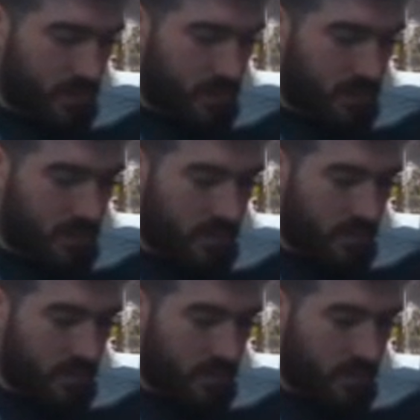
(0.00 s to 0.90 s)

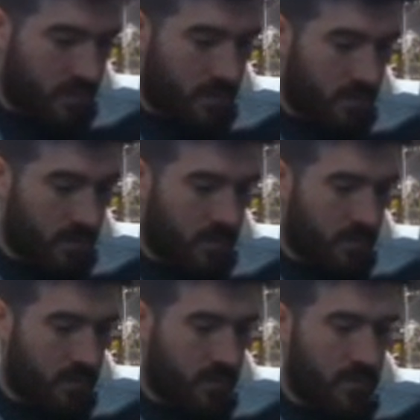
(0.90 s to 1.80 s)

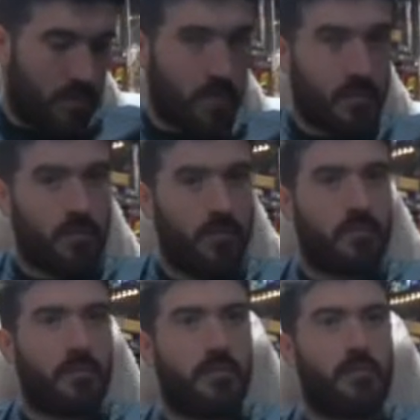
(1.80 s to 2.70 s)

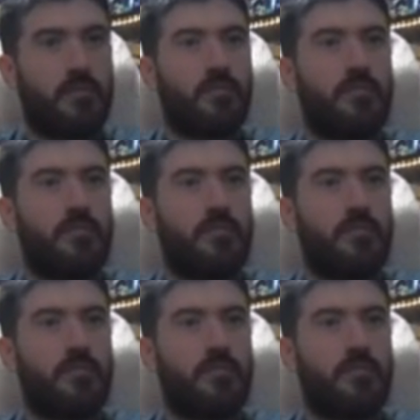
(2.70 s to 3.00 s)
The person shown says nothing.